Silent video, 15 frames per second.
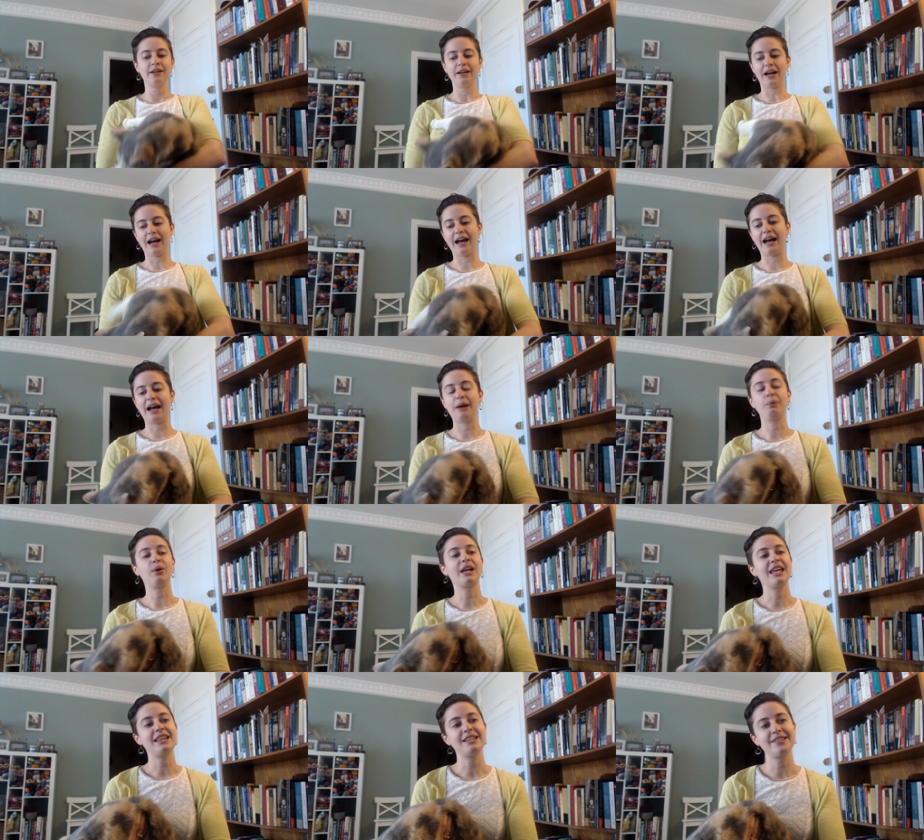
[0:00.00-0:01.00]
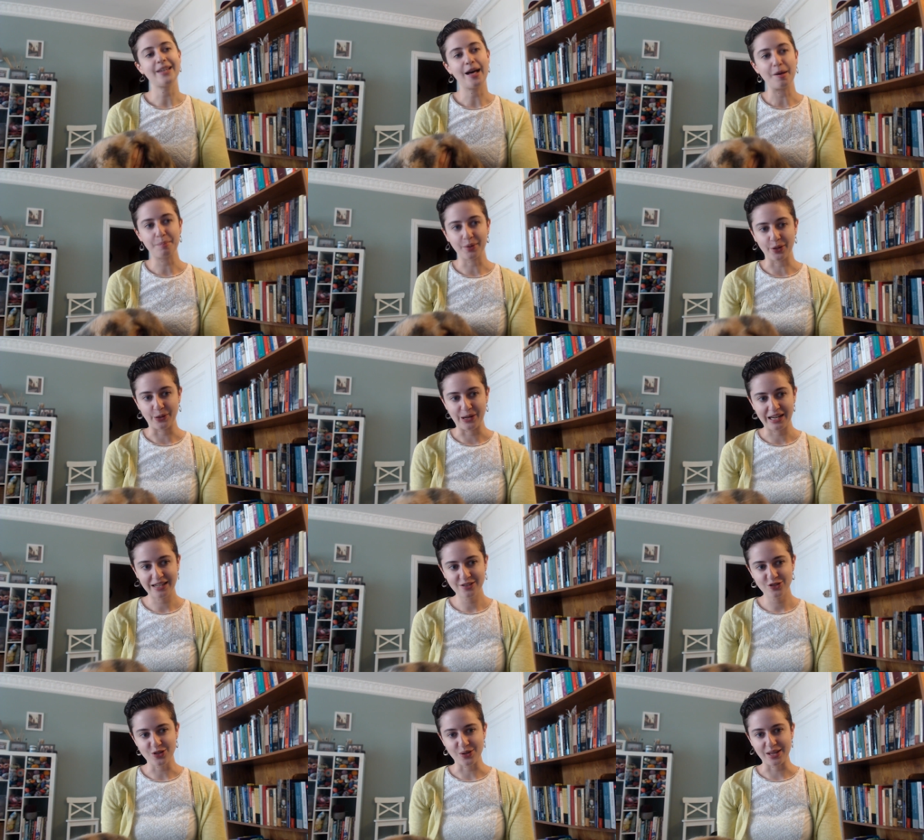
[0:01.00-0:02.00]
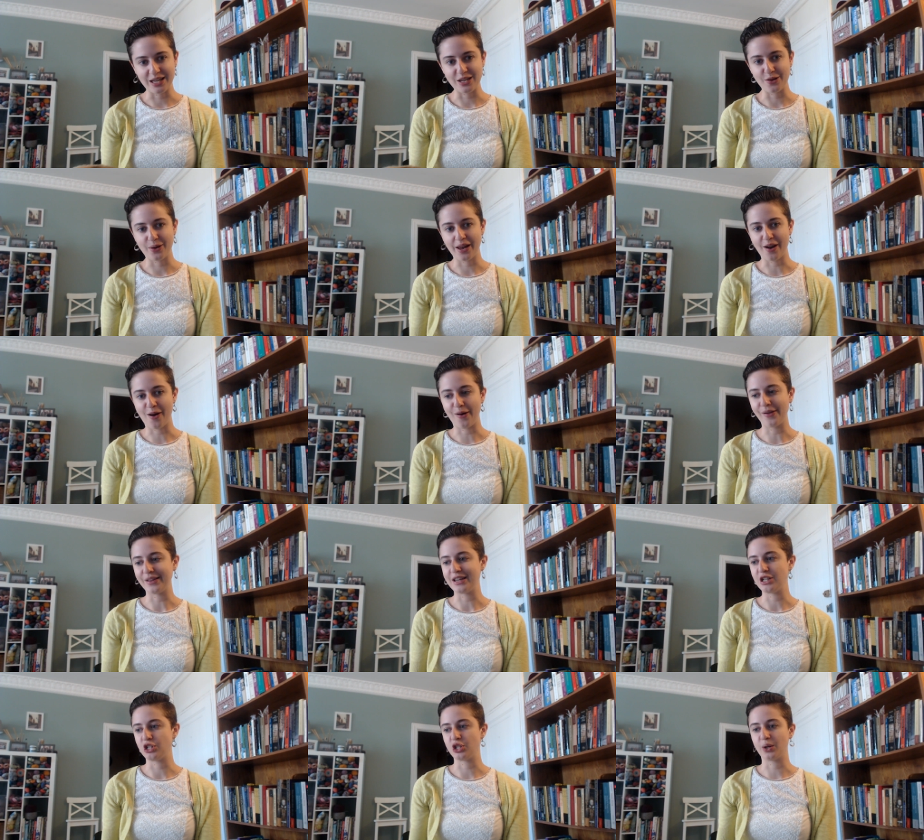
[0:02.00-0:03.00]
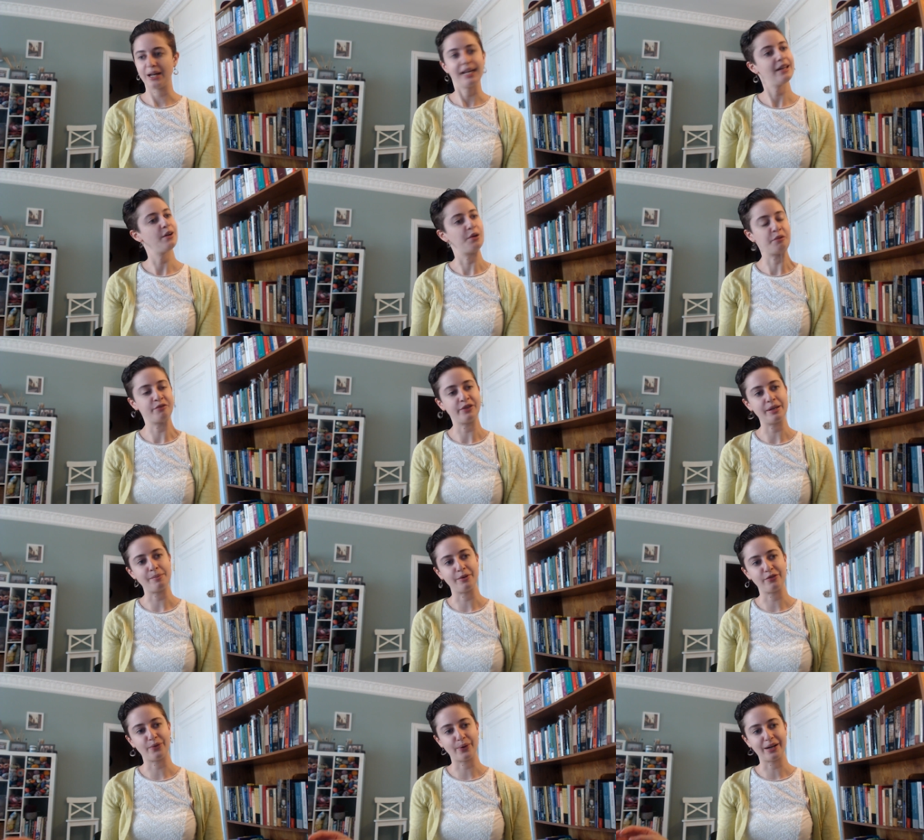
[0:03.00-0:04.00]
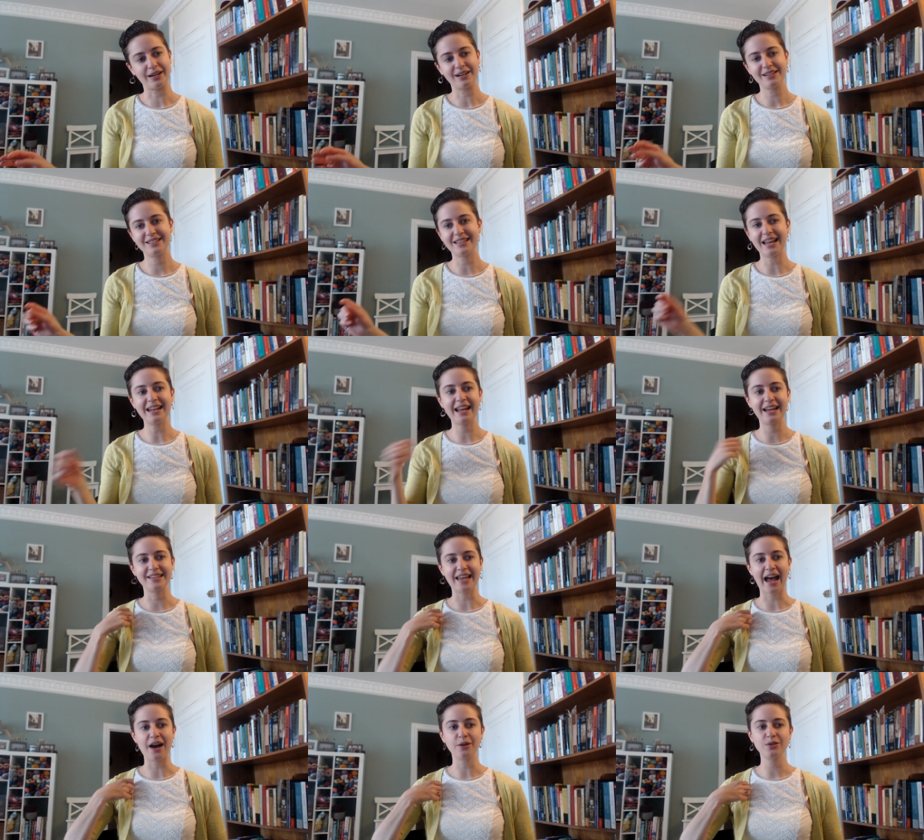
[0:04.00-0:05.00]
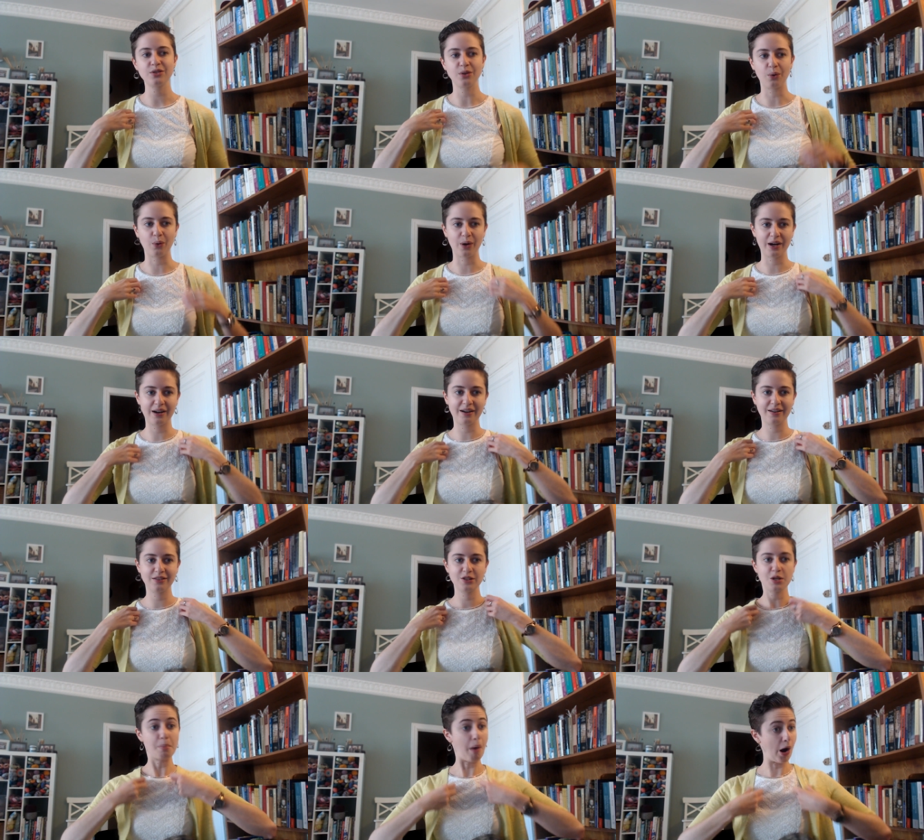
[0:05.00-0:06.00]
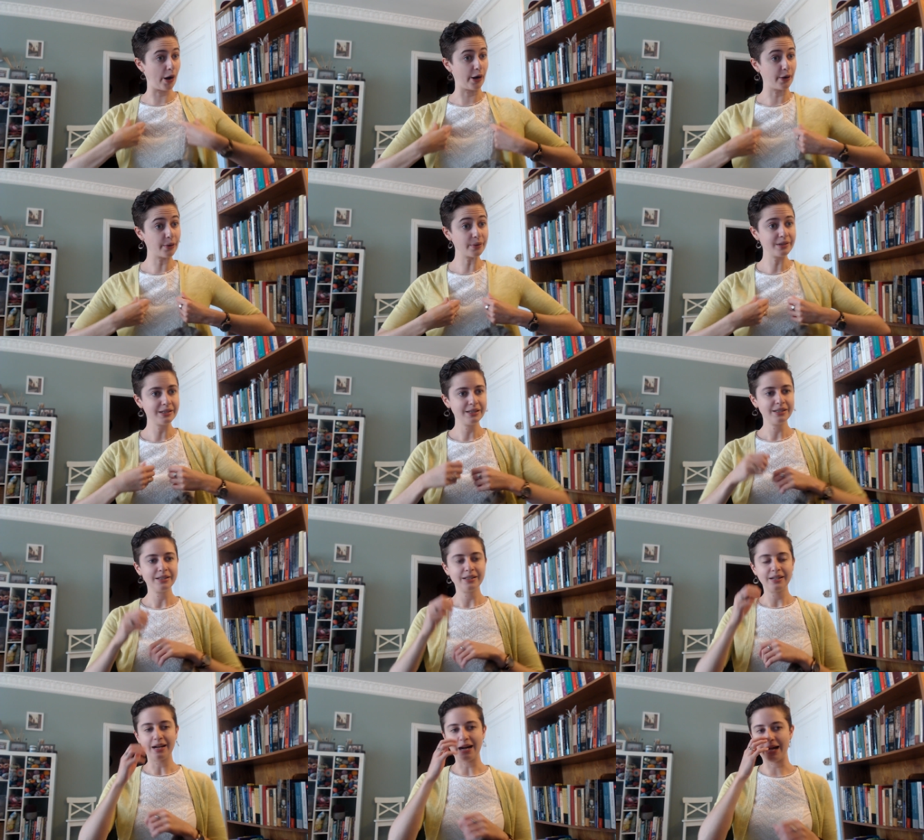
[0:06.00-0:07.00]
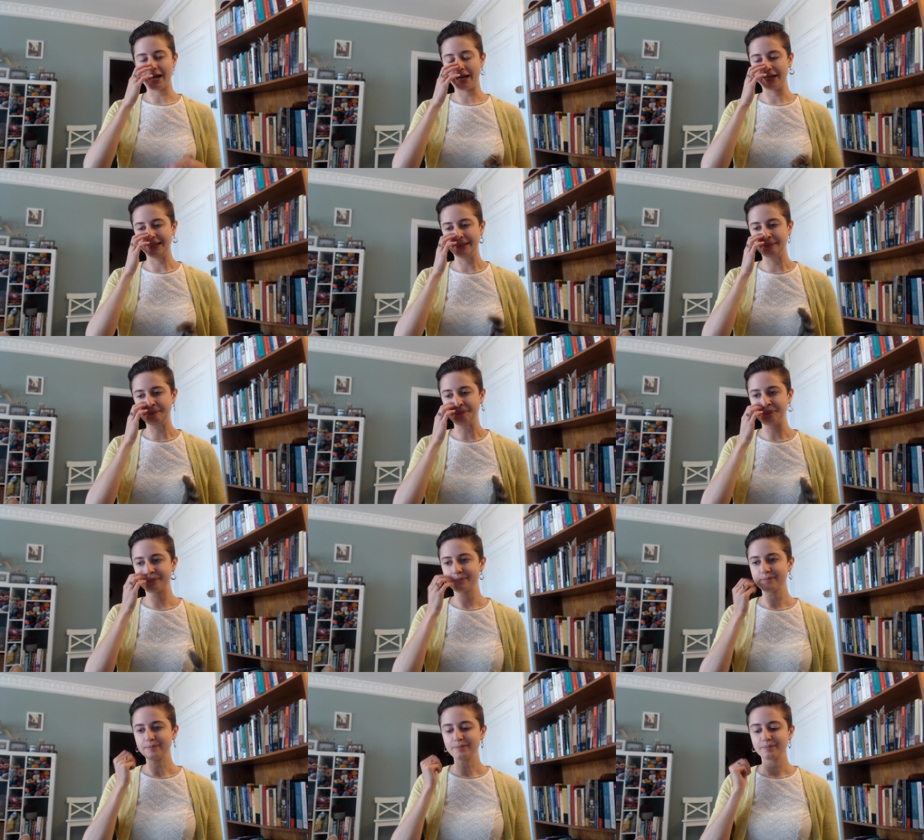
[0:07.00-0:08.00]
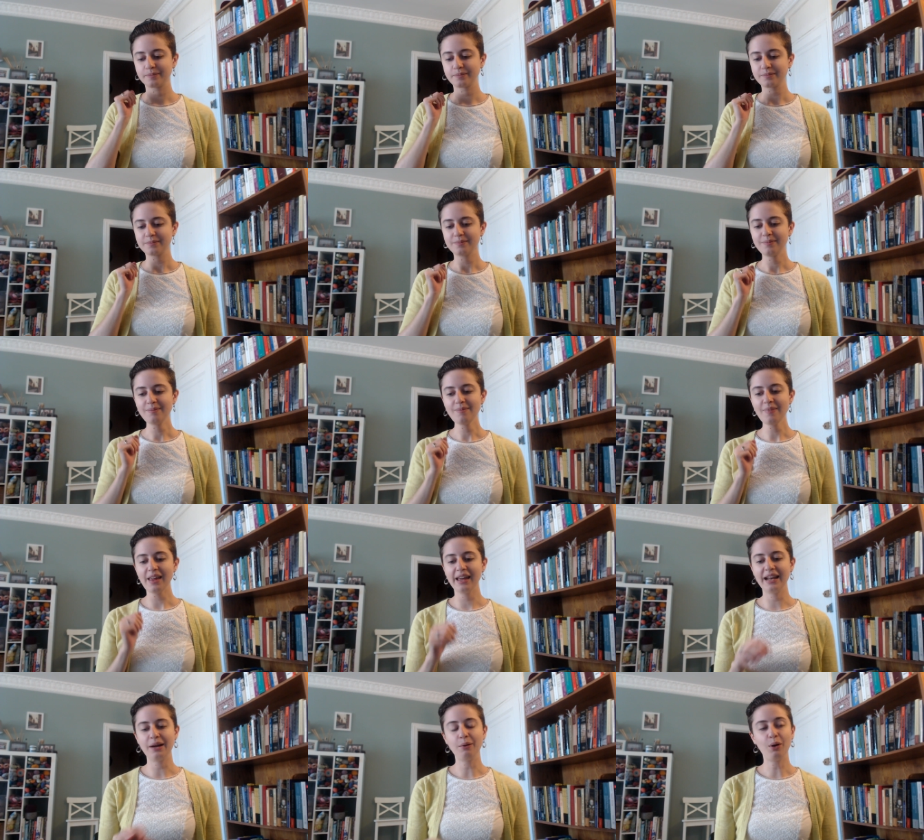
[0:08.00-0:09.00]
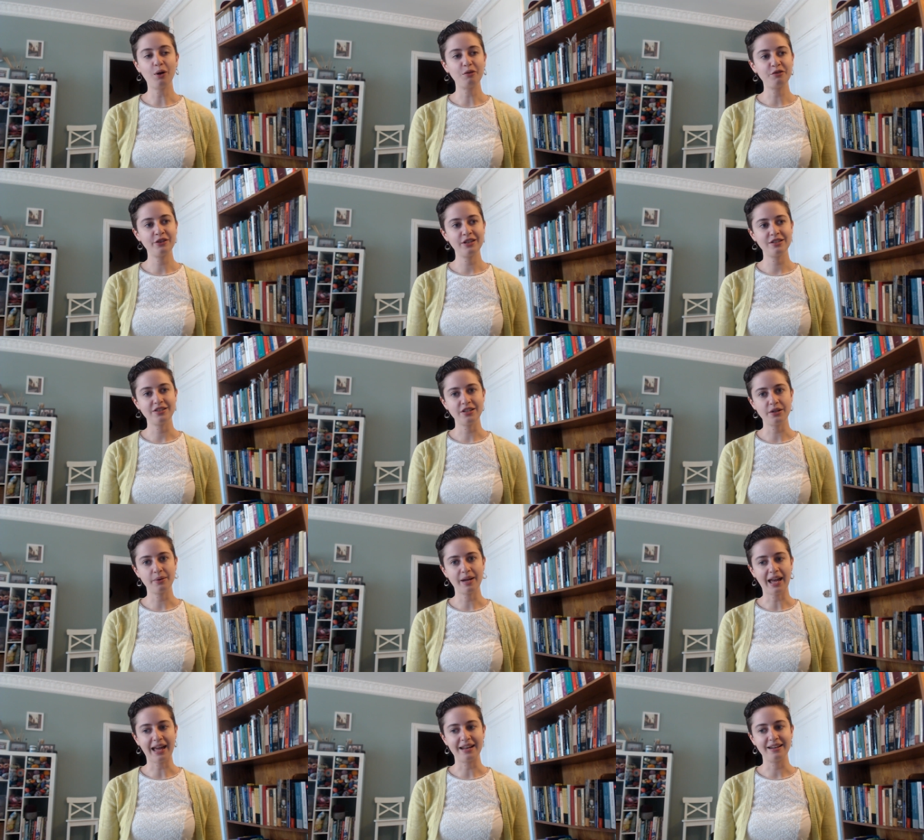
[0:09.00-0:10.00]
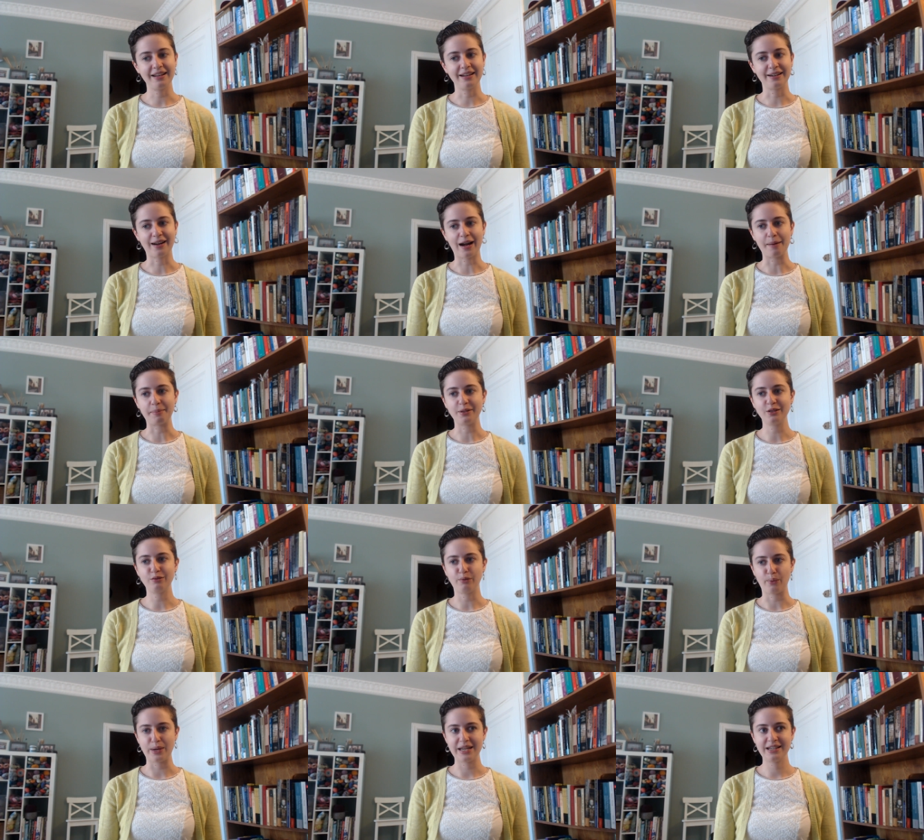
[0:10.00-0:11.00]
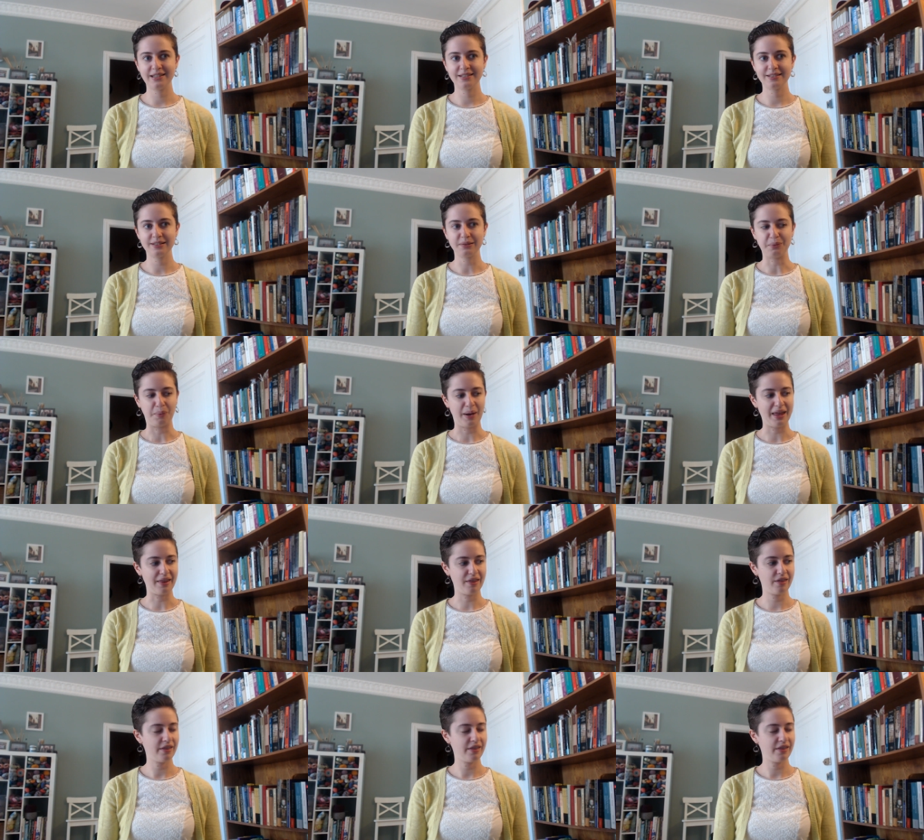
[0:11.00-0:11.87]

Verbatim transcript: I will get this uploading so that you can all enjoy it hopefully before Sunday is out or tomorrow. Um, and I will hopefully see you again in a couple of weeks with